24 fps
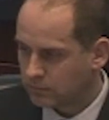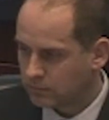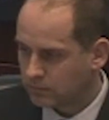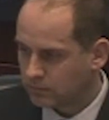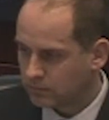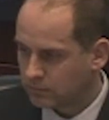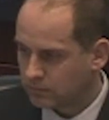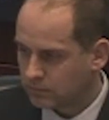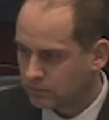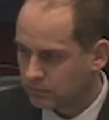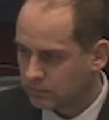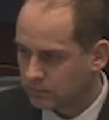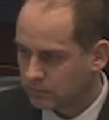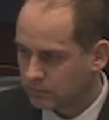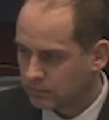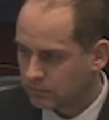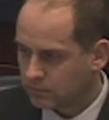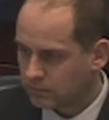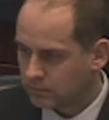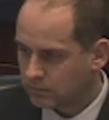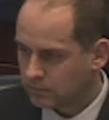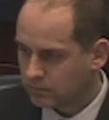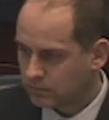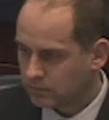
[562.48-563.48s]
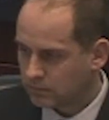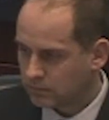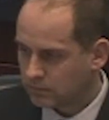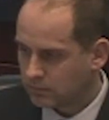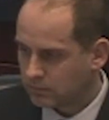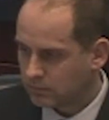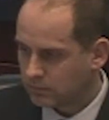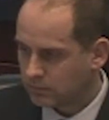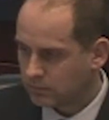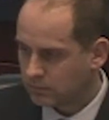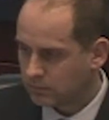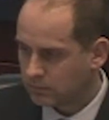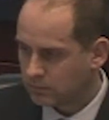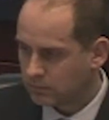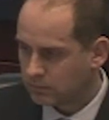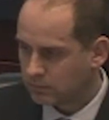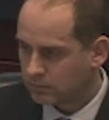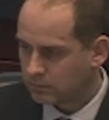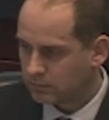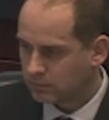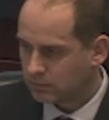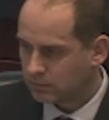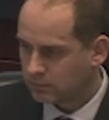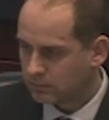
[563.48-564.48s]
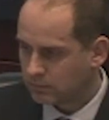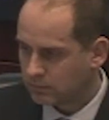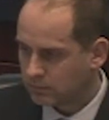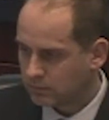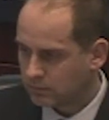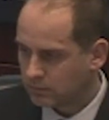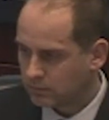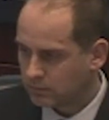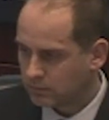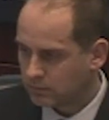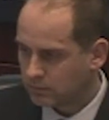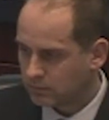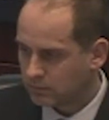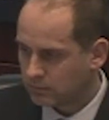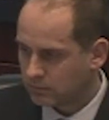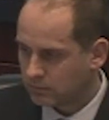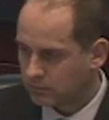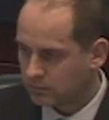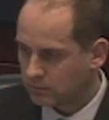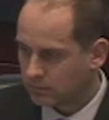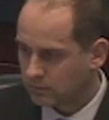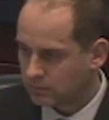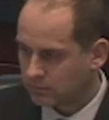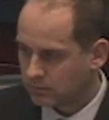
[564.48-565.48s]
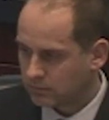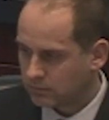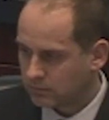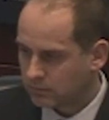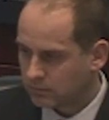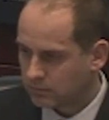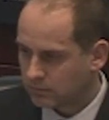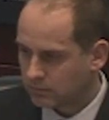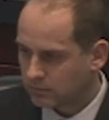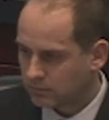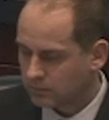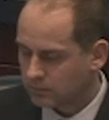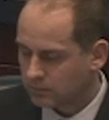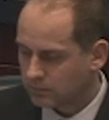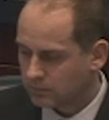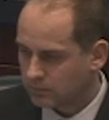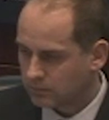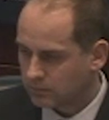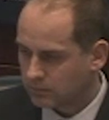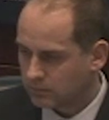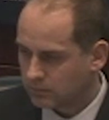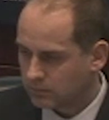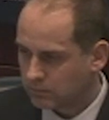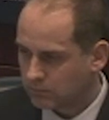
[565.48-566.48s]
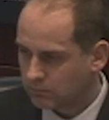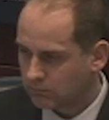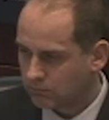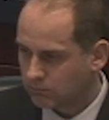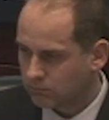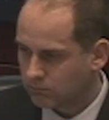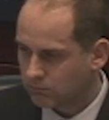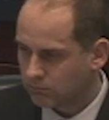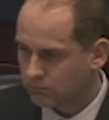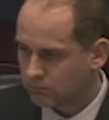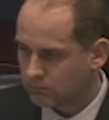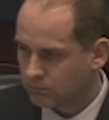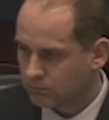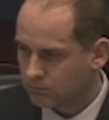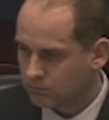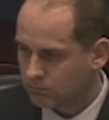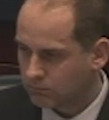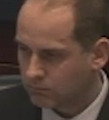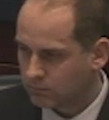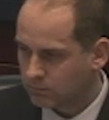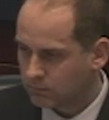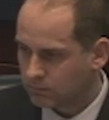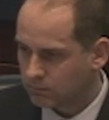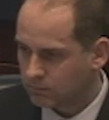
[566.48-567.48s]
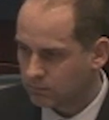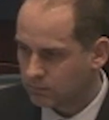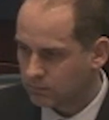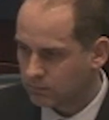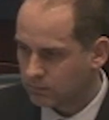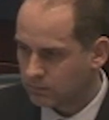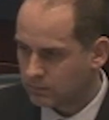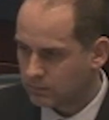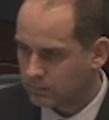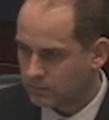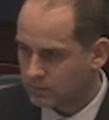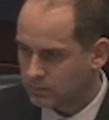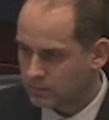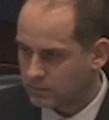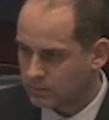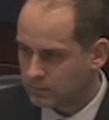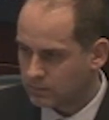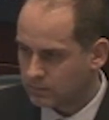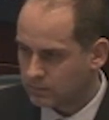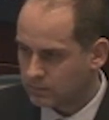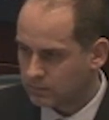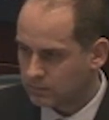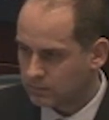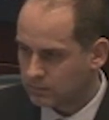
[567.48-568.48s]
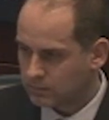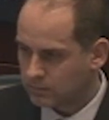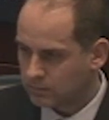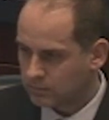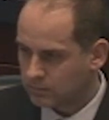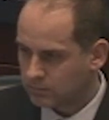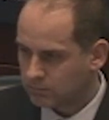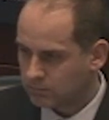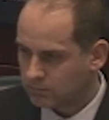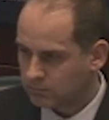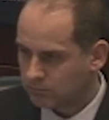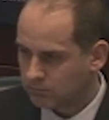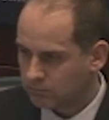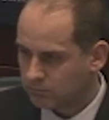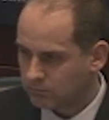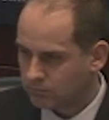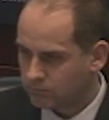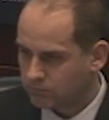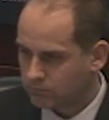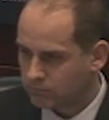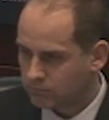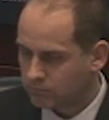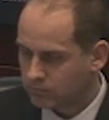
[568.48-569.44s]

No words are spoken by the person on screen.